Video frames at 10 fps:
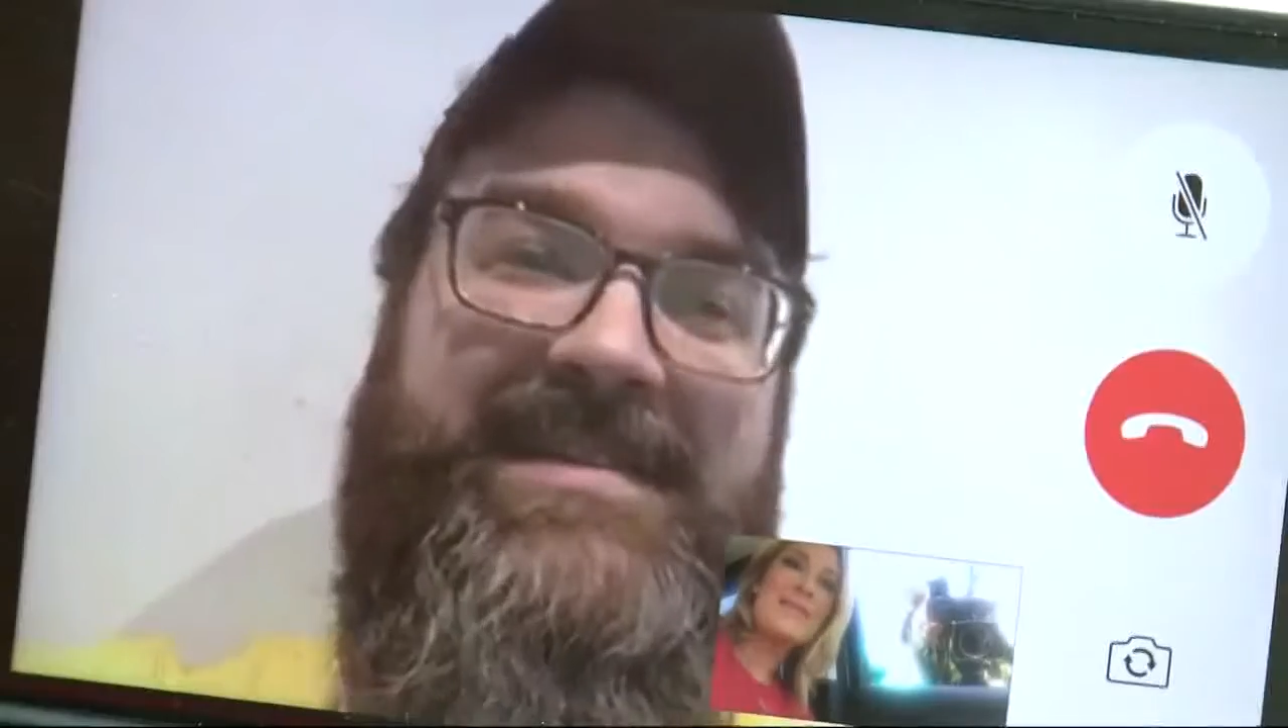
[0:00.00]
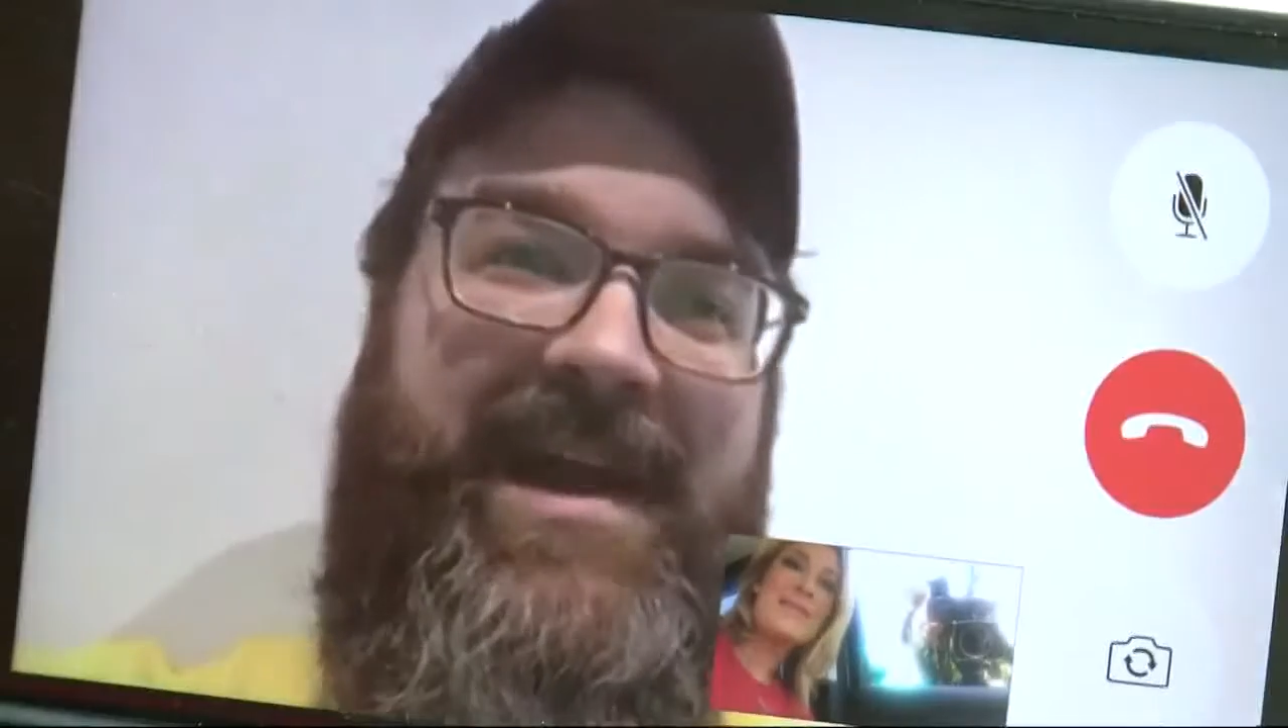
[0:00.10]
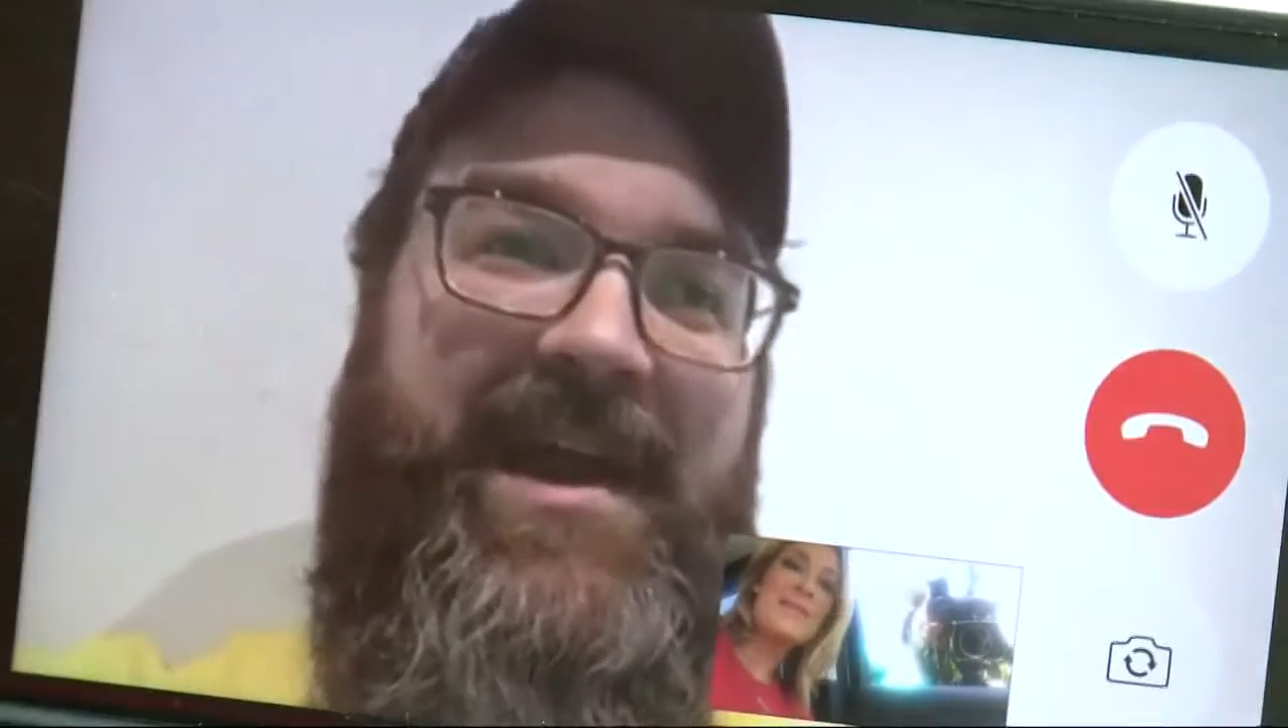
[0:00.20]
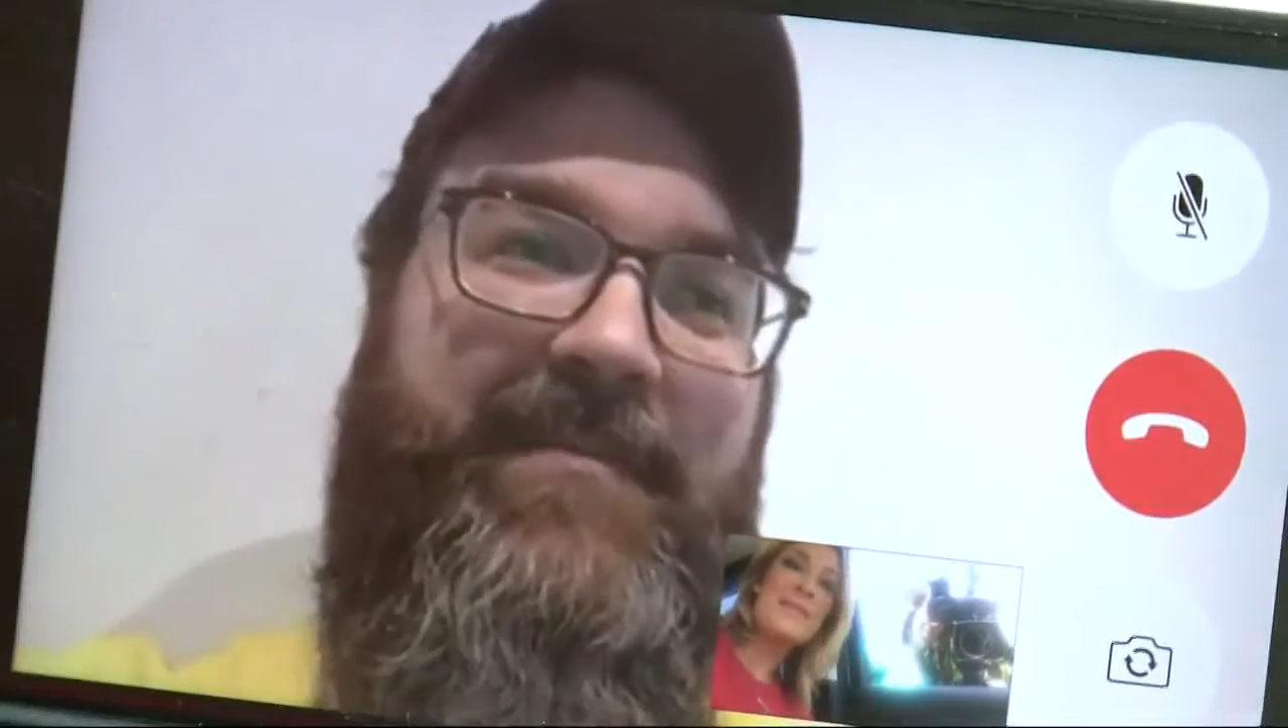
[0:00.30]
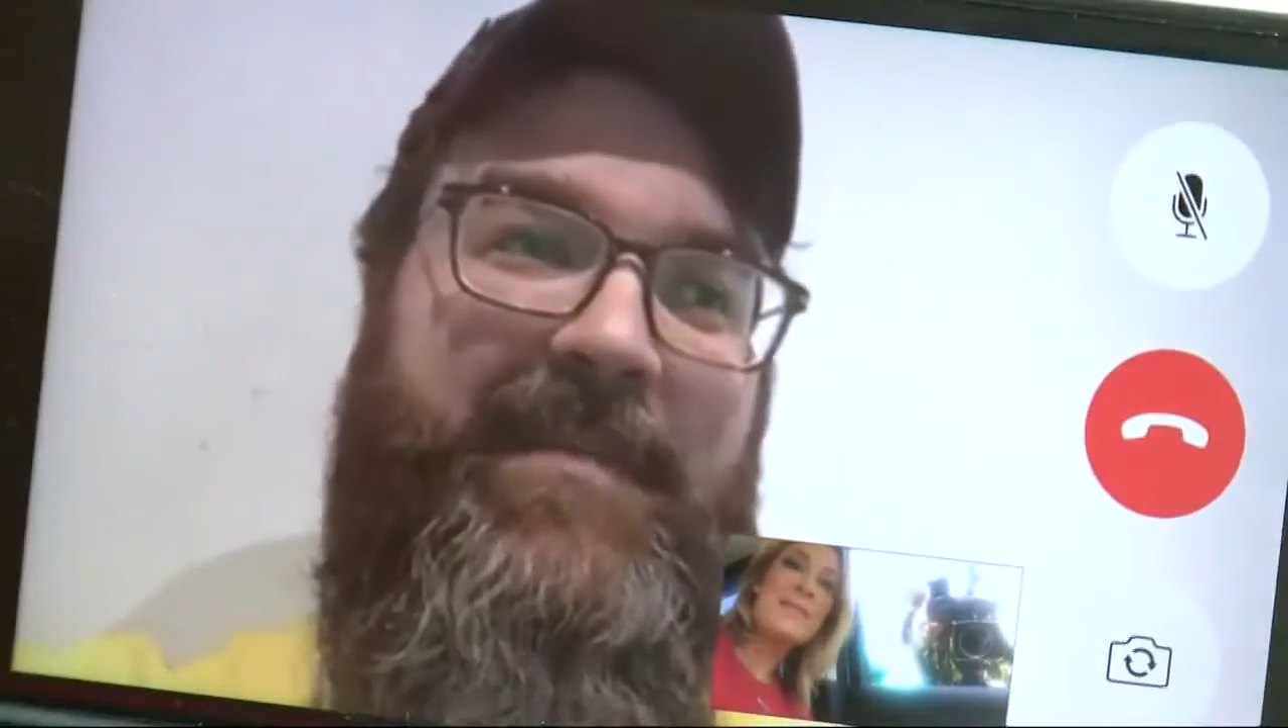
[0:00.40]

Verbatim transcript: the entire